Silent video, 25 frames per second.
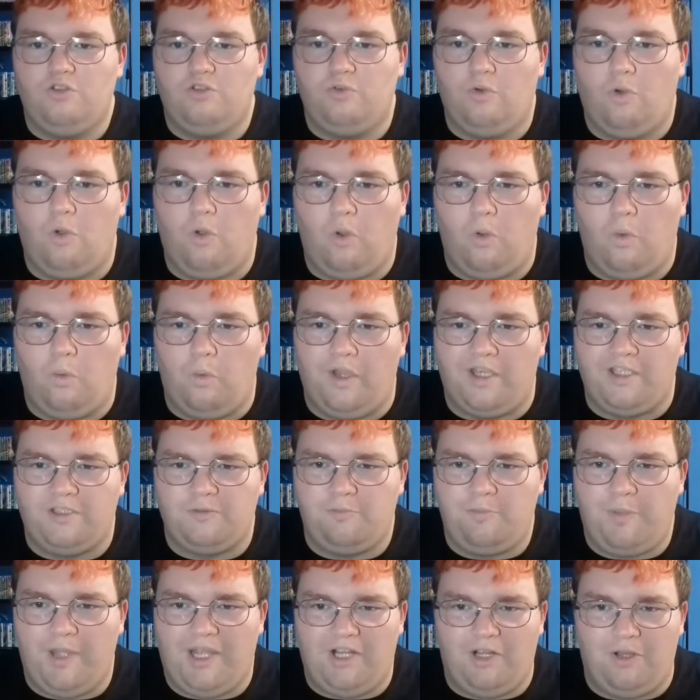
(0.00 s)
you always
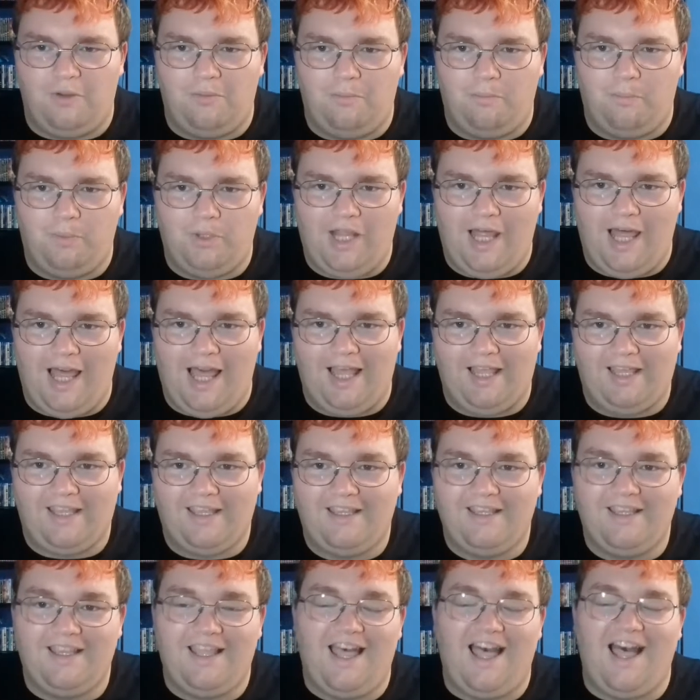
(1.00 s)
bet on
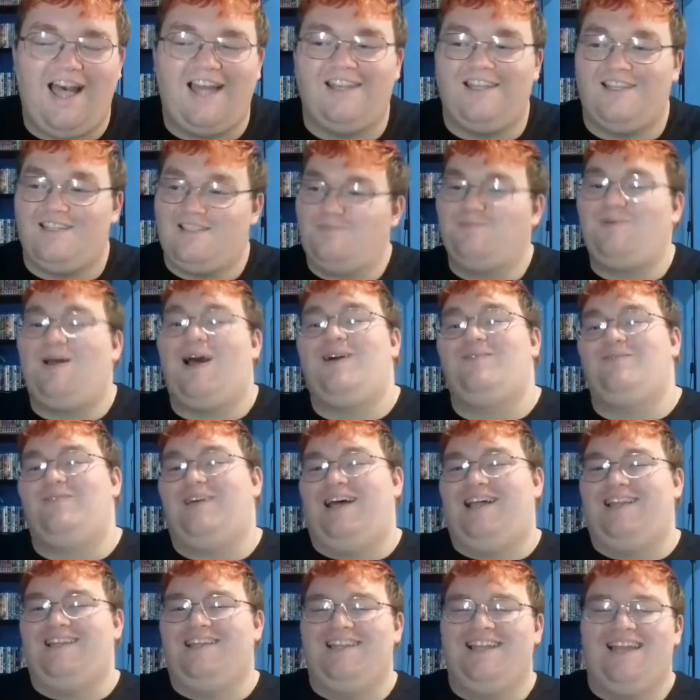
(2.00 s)
black. And it's
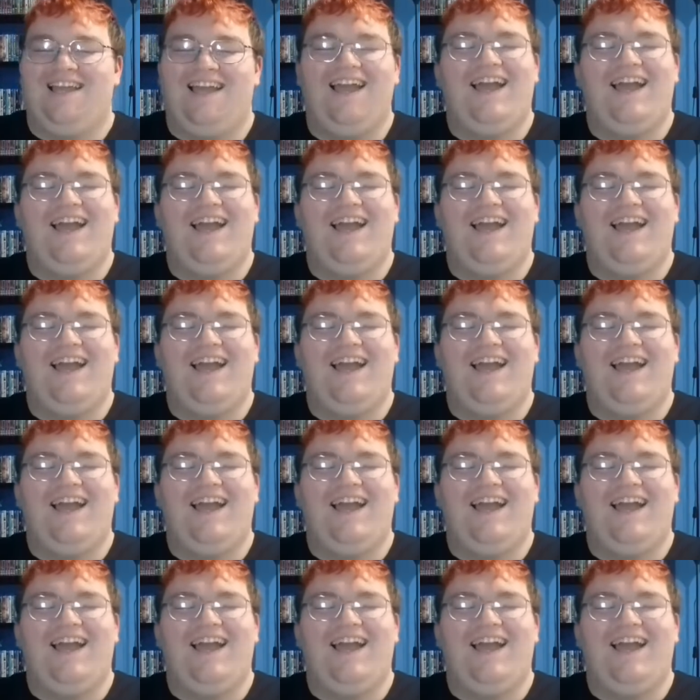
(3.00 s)
Batman.